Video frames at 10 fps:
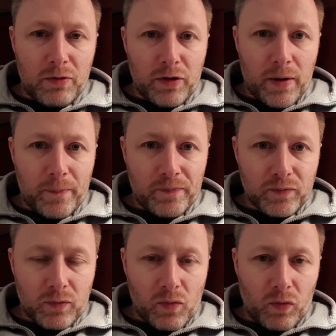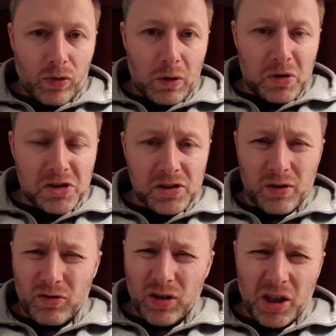from, which is
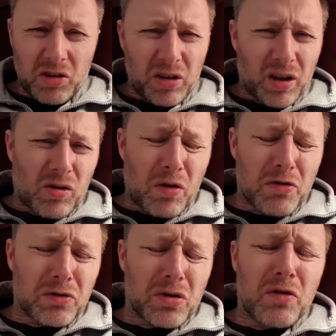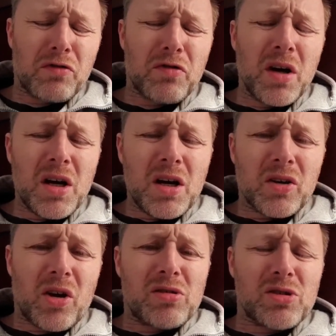a really, really rough, tough
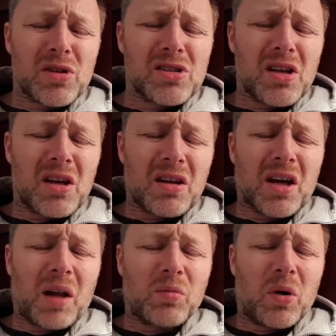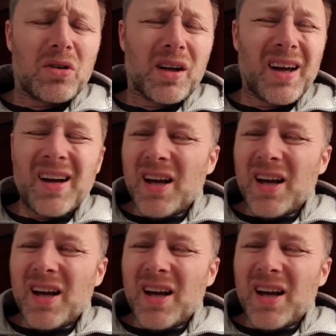council estate in Calmodrick.